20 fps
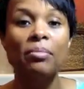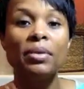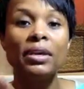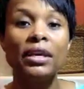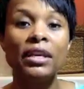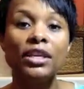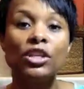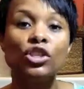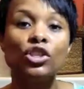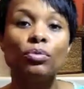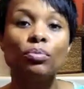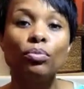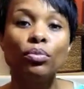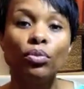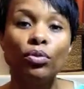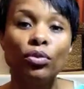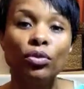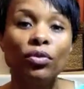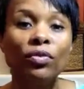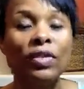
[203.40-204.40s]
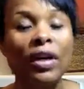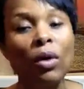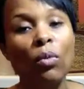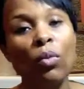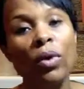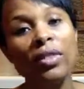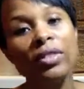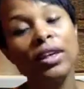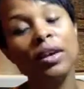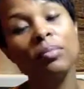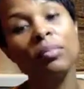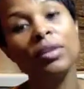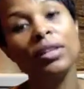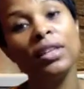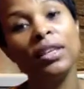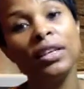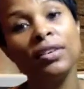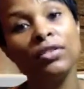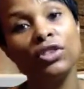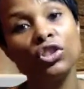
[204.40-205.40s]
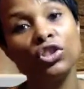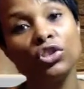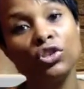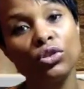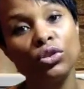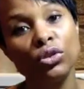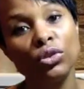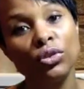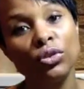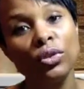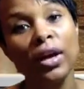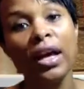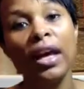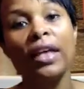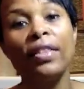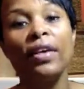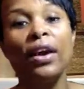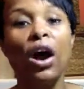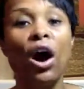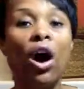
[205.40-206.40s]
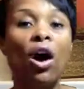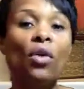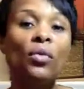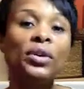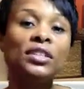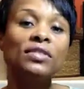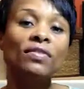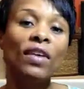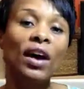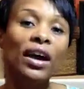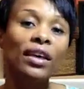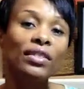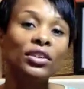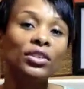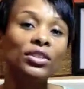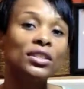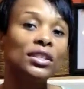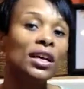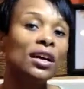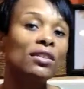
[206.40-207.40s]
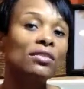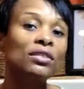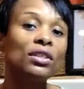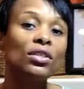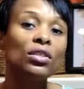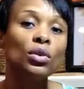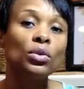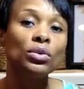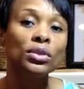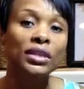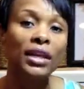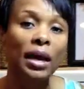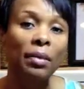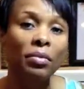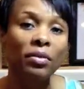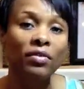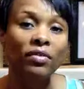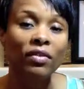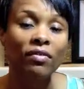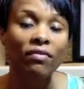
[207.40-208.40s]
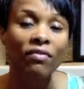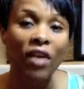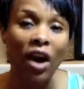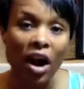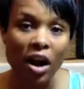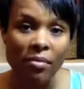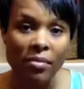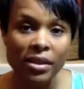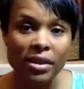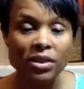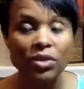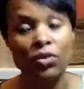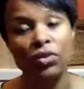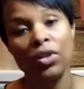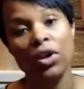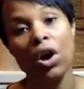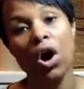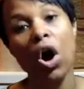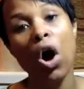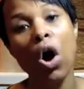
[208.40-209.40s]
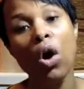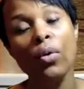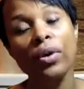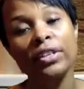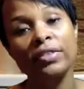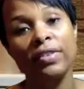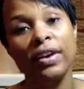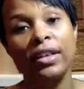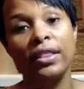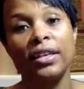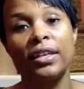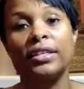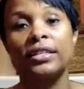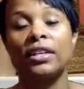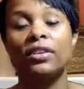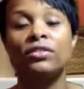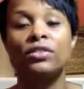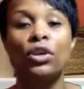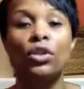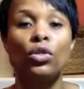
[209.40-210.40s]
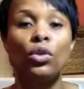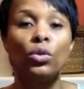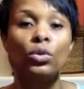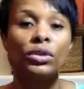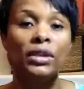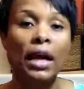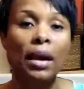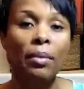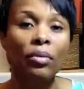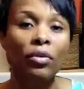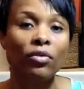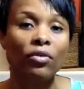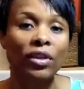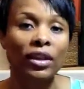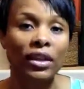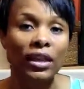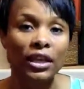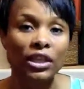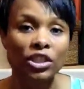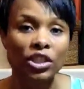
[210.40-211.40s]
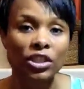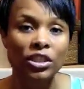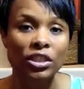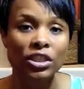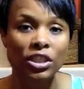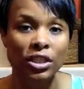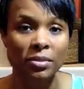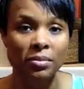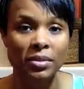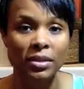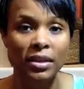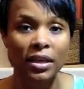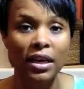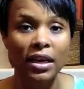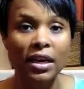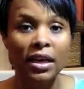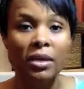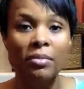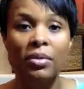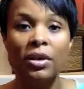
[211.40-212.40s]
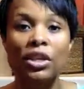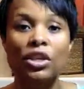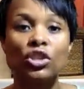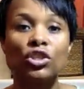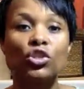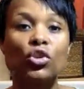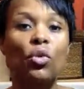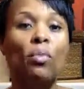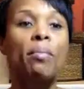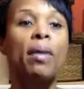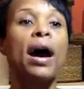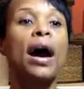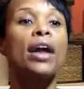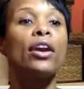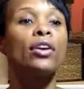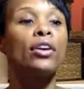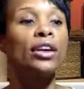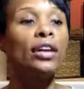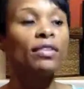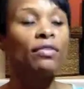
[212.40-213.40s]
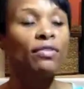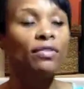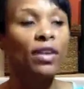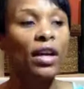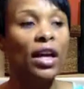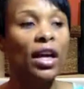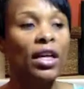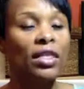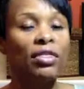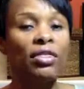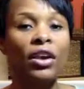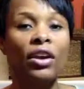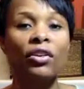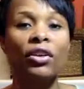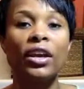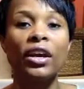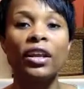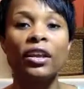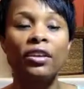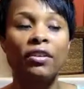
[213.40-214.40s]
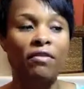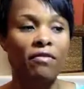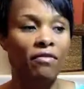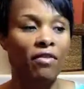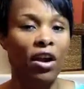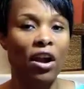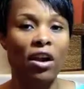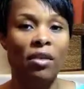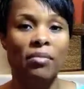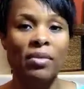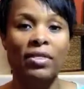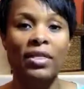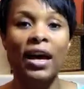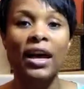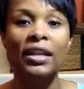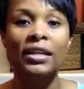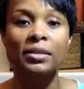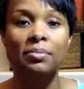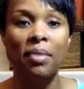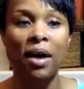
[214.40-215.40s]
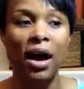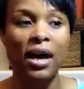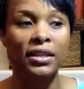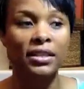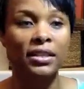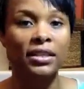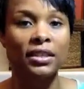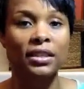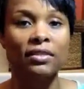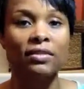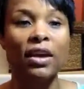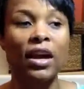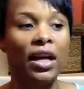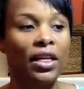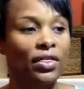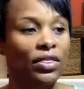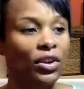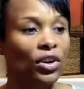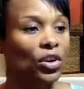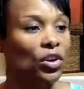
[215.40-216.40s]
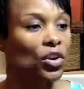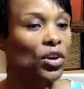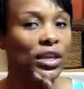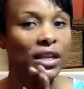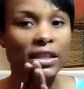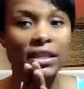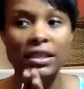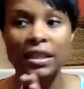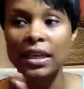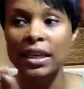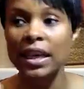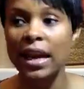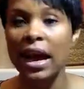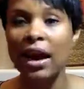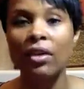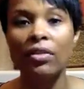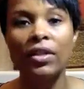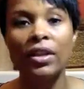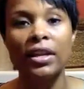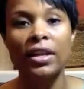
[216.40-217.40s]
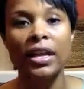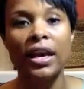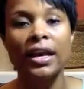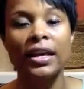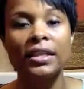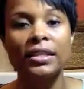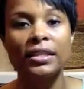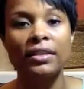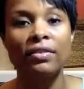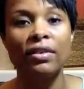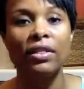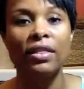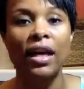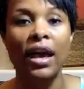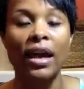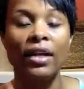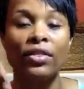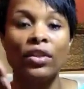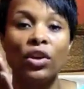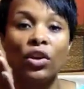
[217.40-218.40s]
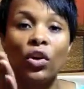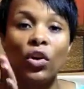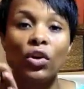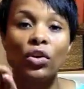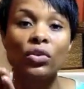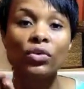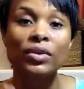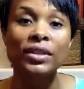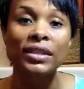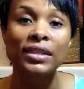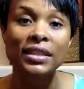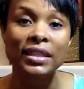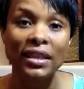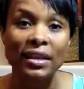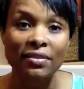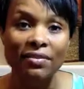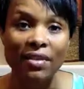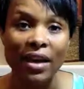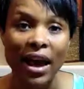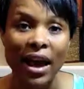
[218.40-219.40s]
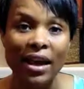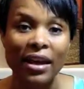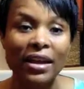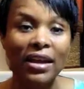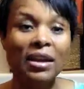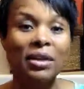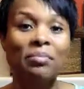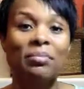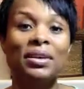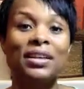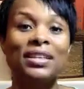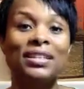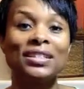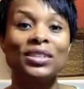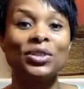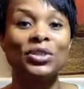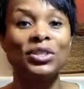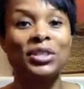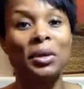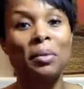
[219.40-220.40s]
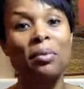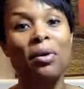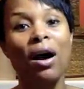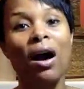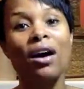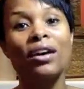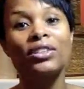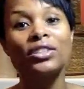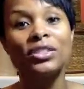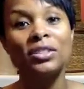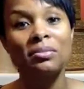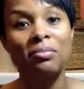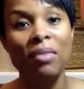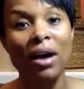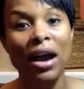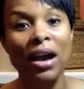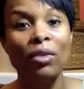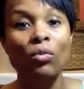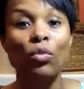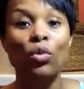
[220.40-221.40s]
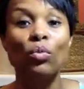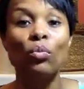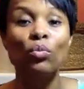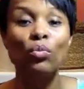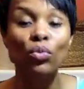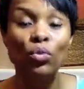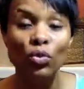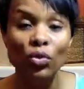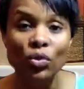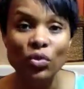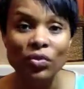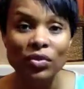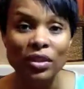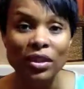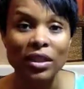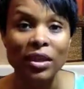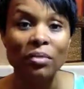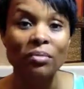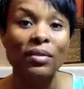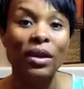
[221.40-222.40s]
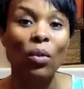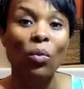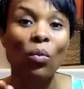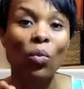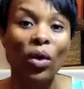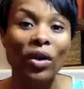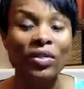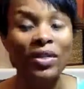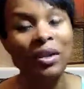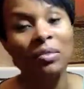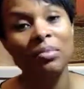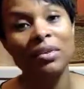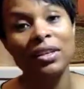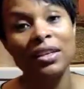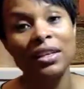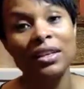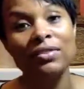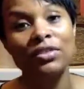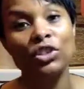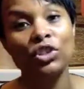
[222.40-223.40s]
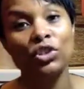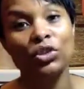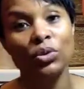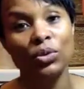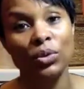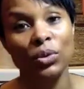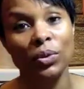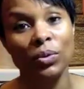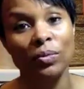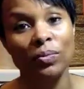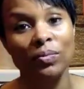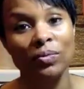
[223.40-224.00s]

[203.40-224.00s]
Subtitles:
begin to prove that what they believe is true. And they always find themselves in those type of environments, or they always find themselves in those type of relationships. Because no matter if they're in an environment that is positive, they're going to seek out the negative in that, and they're going to receive that because their subconscious mind will prove to them that what they believe is true.